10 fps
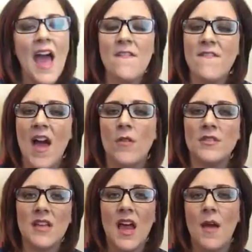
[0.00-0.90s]
I
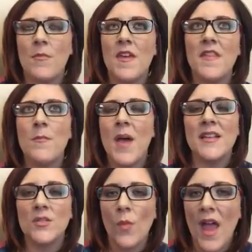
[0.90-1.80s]
found that the
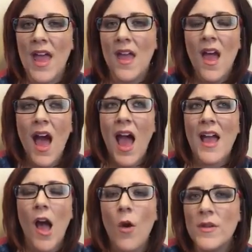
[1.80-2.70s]
best way,
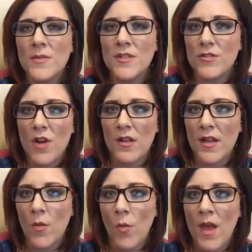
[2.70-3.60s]
I always was
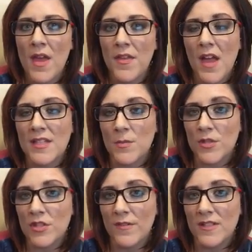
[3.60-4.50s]
struggling with customer
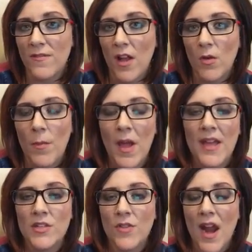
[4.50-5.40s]
service follow-up. I
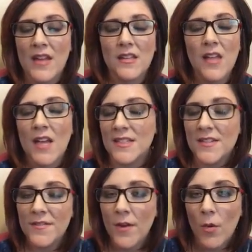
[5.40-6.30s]
had tried lots of
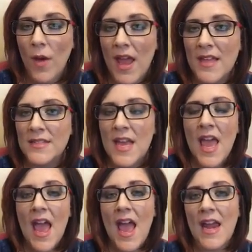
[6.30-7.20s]
different ways,
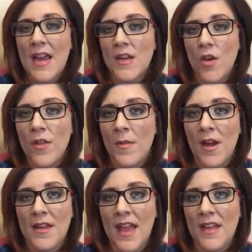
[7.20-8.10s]
and I know that
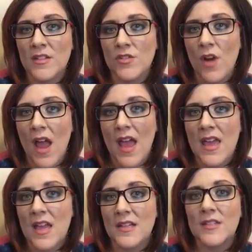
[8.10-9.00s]
Mary Kay is
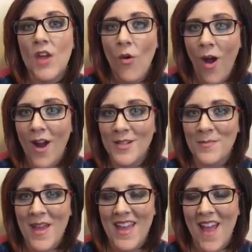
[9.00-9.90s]
trying so hard
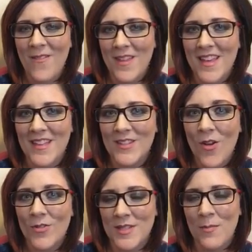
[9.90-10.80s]
to make everything
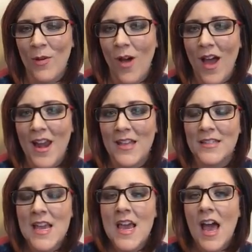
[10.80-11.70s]
so simple on
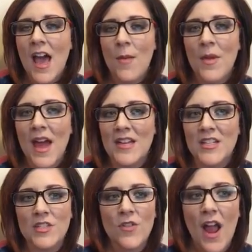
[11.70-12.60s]
us, but I
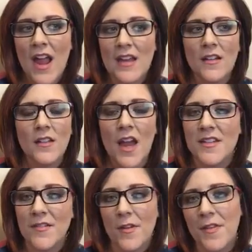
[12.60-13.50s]
just tried a lot
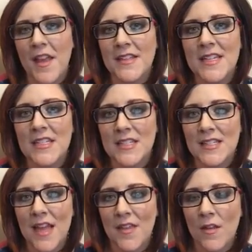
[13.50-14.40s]
of different things that just
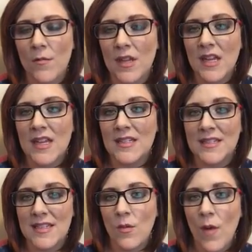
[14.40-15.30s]
nothing really
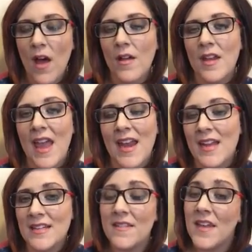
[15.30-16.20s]
sit well, and
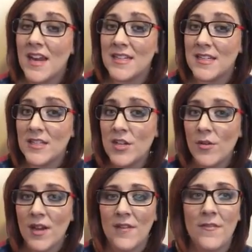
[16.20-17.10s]
I didn't
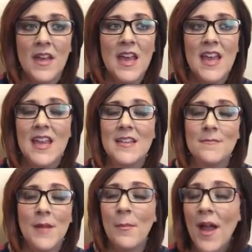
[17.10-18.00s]
do. And if
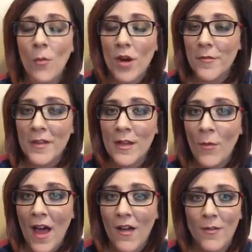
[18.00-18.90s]
it might work really
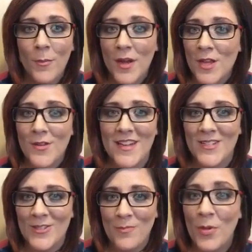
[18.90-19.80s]
well, but you need
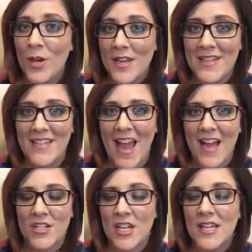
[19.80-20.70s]
to put it into
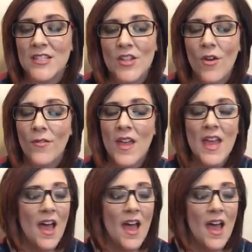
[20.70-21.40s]
action. And so if